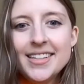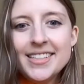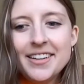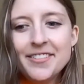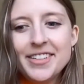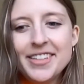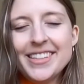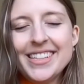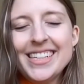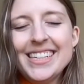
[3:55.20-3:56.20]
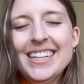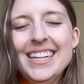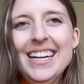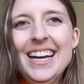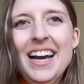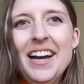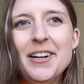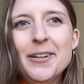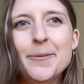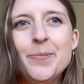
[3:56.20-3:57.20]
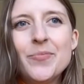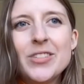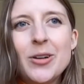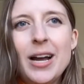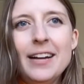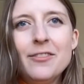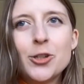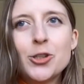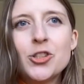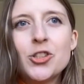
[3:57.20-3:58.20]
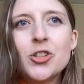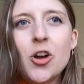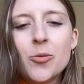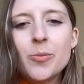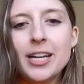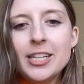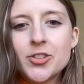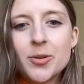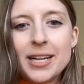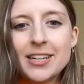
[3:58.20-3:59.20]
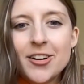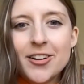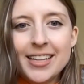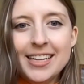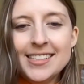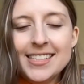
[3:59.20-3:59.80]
definitely. So I've learned so much from my colleagues